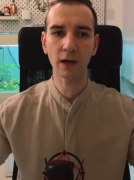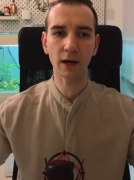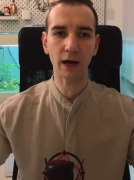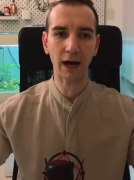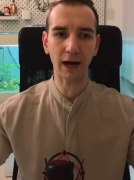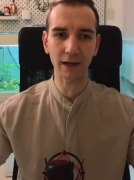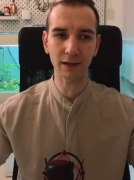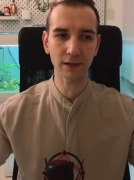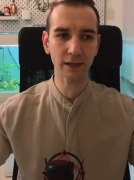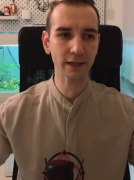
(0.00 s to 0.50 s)

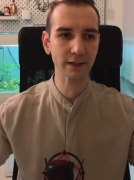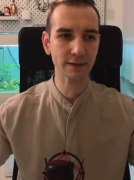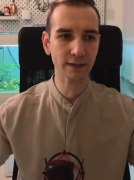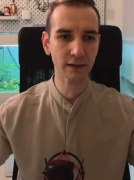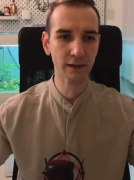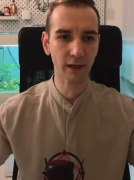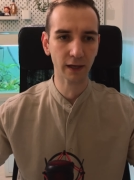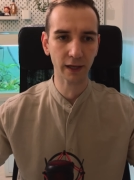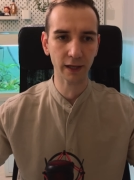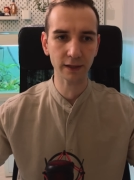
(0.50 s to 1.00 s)
unless
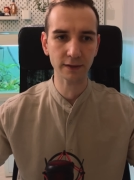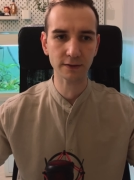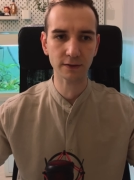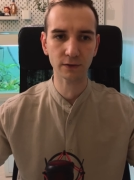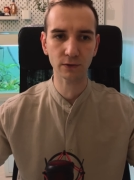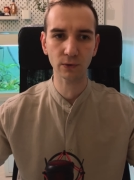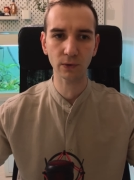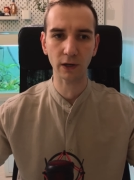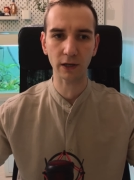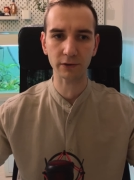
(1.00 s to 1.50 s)
it hits
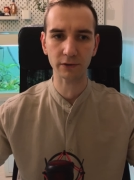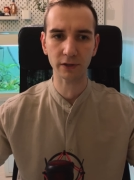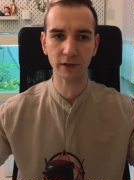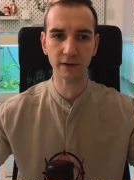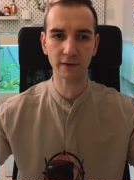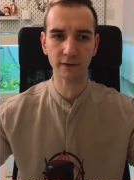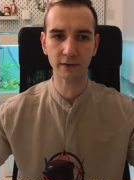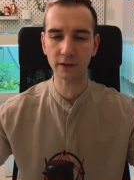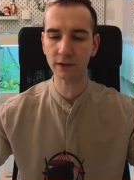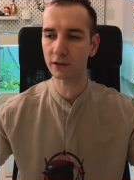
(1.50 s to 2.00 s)

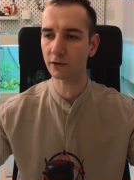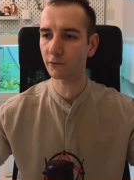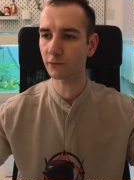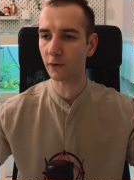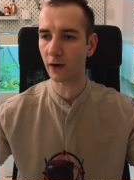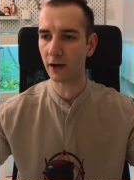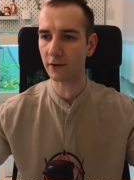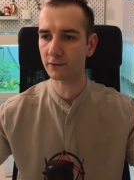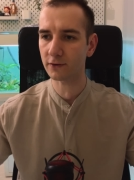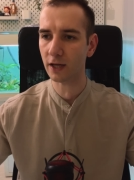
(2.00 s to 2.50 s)

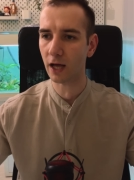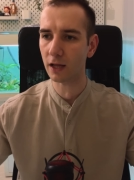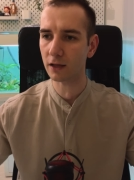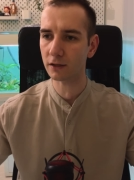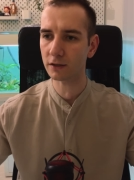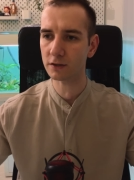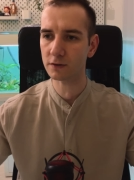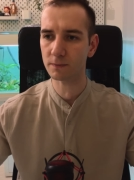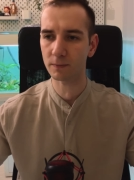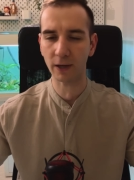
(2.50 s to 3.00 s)

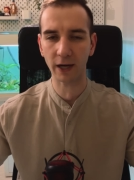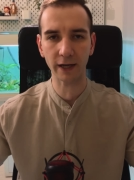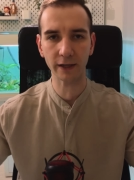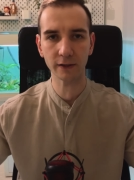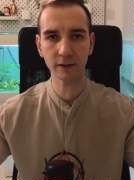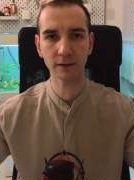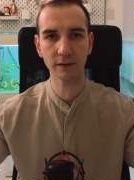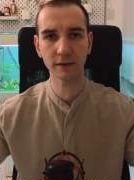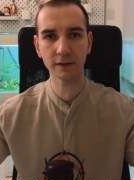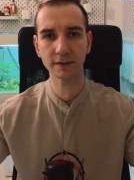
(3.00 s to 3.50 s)
$235
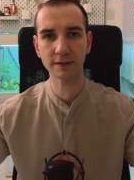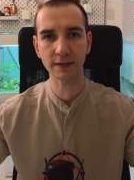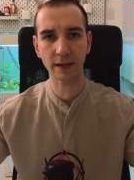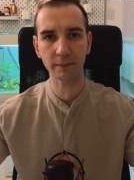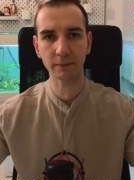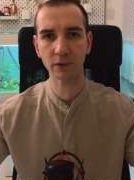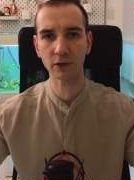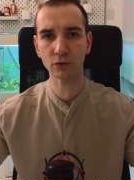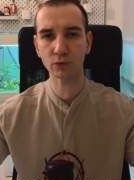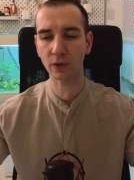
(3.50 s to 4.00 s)
by
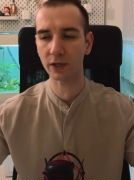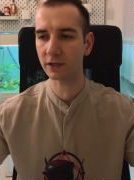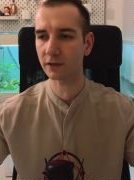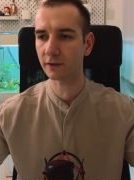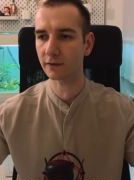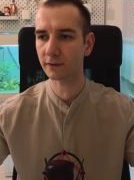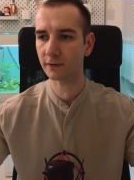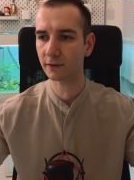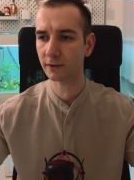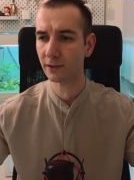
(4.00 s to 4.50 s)
December
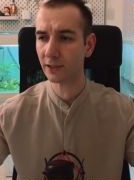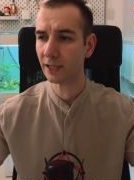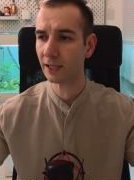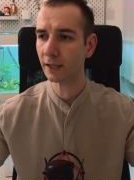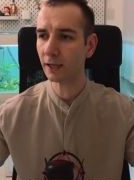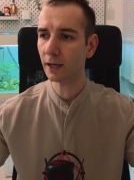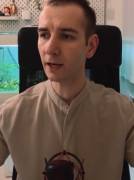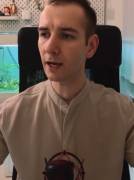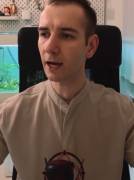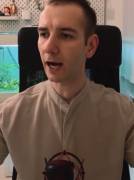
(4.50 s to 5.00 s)

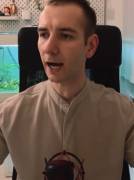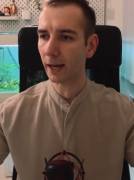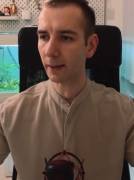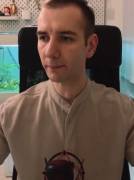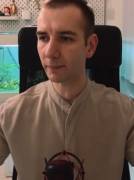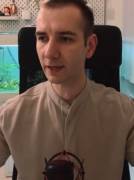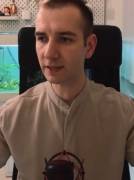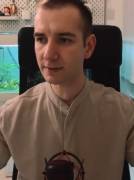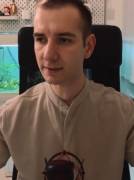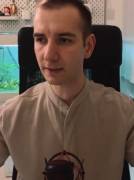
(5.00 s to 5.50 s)
23 I
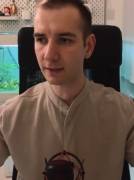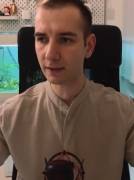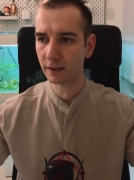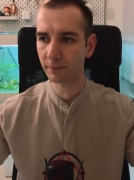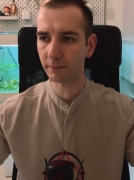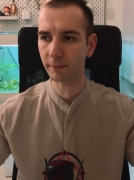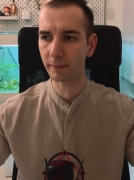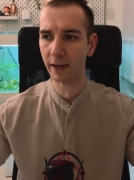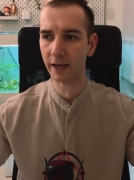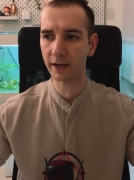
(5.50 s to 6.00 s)
basically
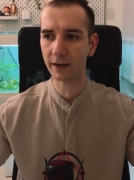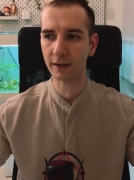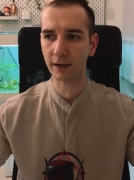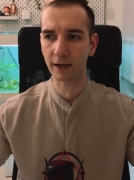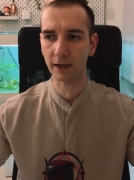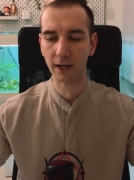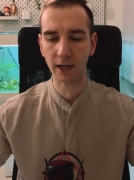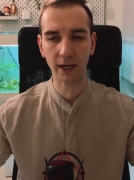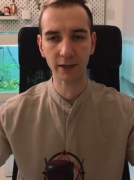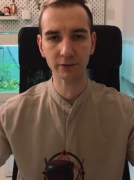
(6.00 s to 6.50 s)
make
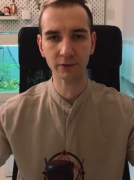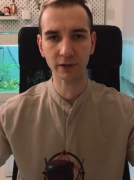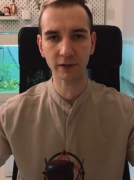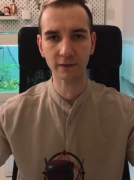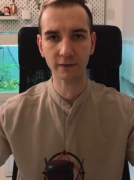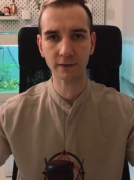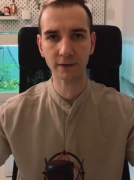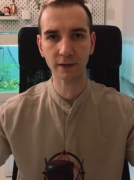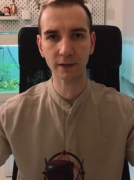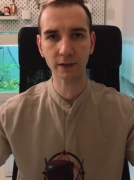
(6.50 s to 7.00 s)

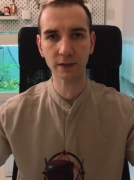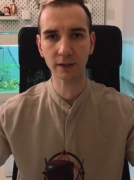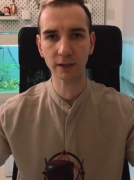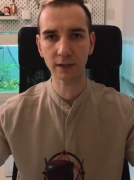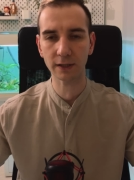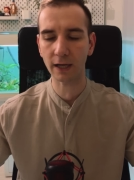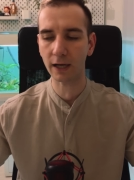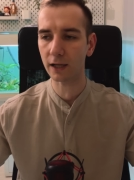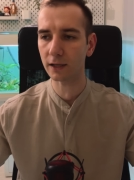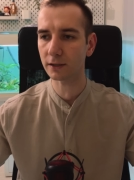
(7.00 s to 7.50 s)

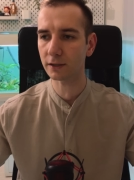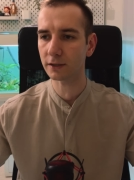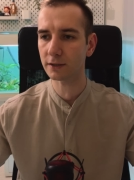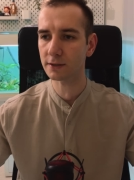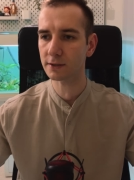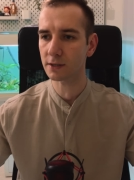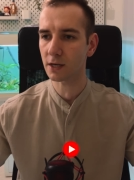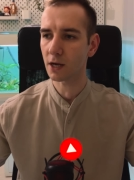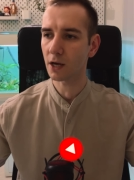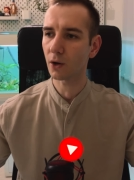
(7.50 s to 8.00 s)

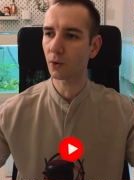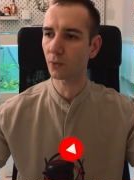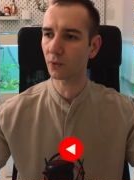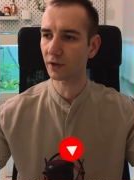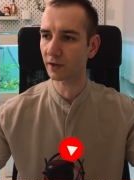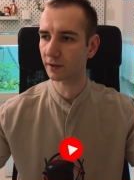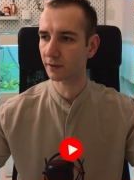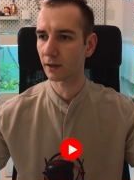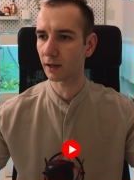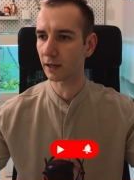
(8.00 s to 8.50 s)
$130
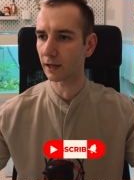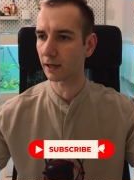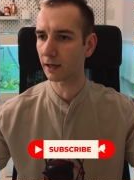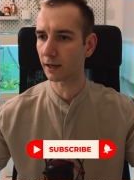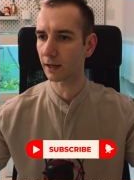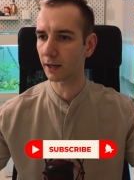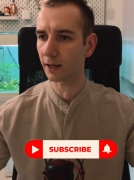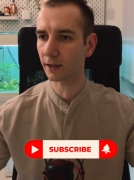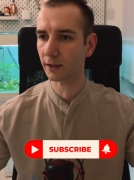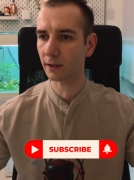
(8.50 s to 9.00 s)
with
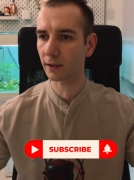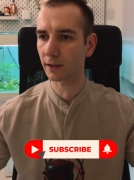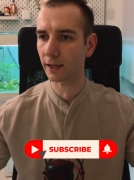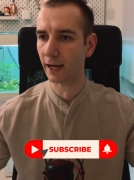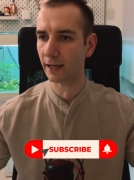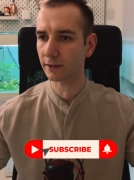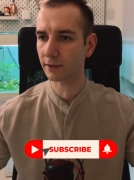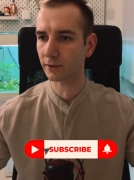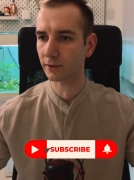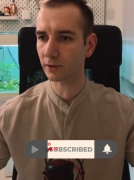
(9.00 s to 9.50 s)
uh, a
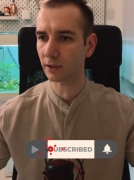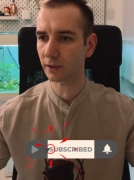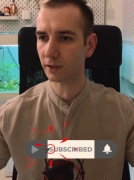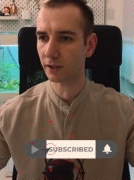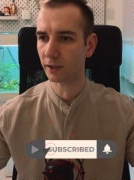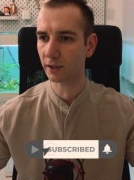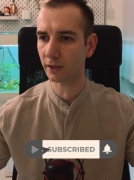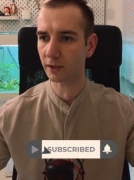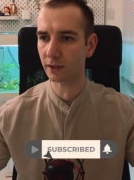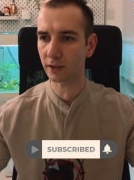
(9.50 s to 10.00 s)
collateral
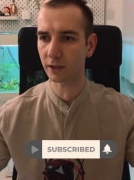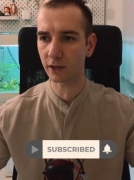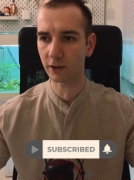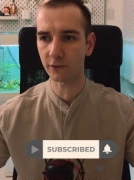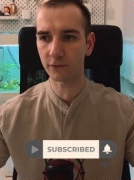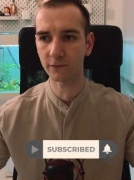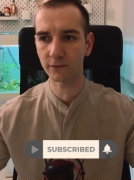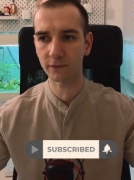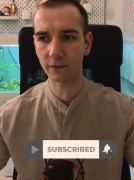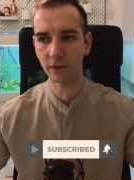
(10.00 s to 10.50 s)
here
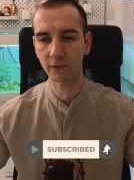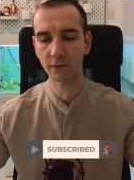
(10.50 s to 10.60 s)
of